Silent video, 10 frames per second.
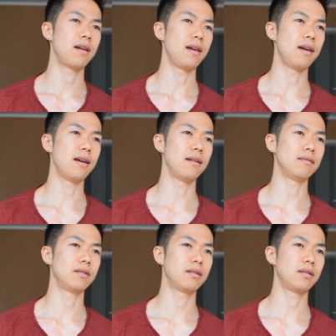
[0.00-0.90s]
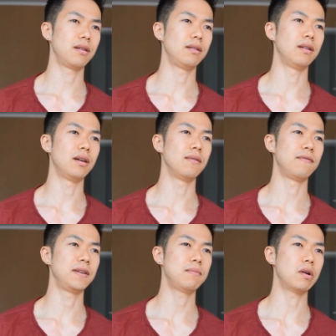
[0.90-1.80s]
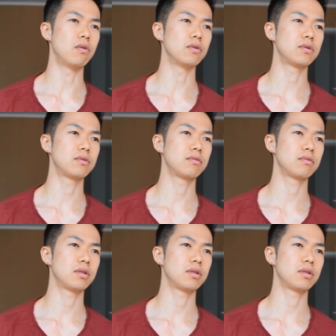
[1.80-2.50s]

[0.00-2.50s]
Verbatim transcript: And and then females,